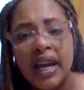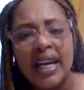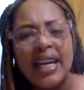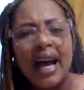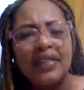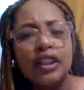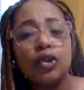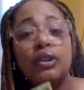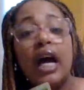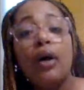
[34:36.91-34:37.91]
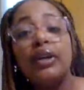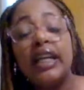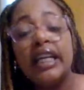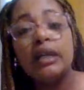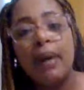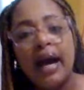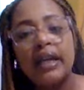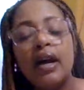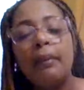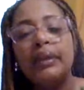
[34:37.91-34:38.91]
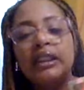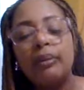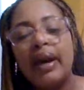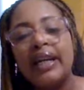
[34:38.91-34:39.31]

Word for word: Not that you're downing anybody, but somebody